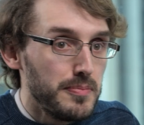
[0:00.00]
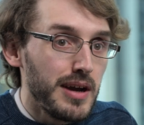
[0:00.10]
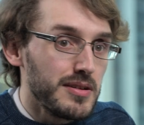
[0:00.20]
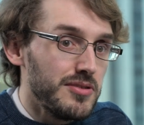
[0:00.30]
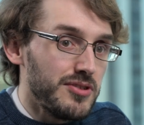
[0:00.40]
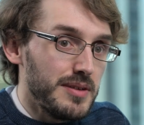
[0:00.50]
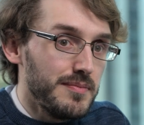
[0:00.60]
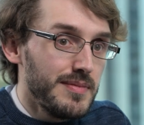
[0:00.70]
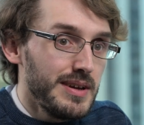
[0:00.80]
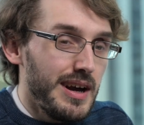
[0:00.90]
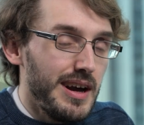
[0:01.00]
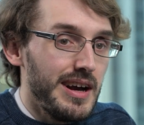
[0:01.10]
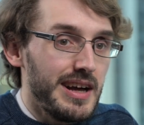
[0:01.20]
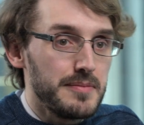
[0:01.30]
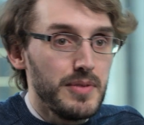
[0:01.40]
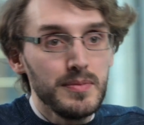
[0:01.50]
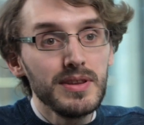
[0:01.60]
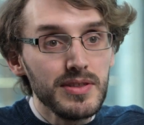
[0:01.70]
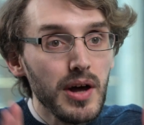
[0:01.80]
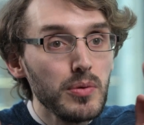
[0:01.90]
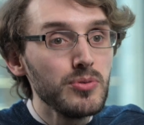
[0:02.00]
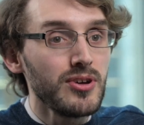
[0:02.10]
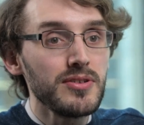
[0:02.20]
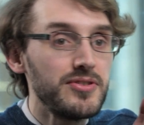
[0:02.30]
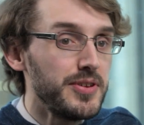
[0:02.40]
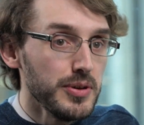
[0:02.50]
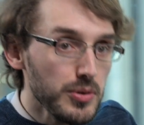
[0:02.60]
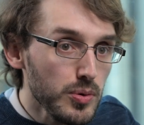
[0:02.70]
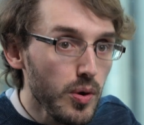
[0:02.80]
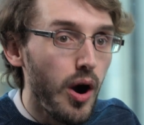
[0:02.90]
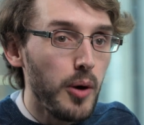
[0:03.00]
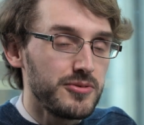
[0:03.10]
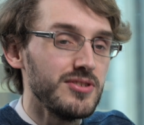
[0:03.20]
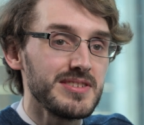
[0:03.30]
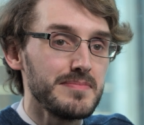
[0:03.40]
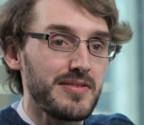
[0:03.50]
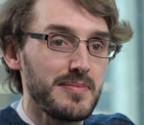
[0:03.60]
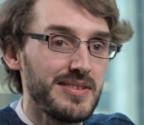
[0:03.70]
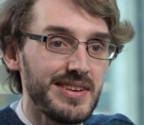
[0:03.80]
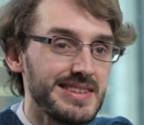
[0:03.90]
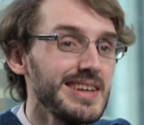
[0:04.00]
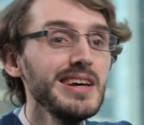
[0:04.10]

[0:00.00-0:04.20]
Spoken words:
biology at the moment. Those are two options of mathematics,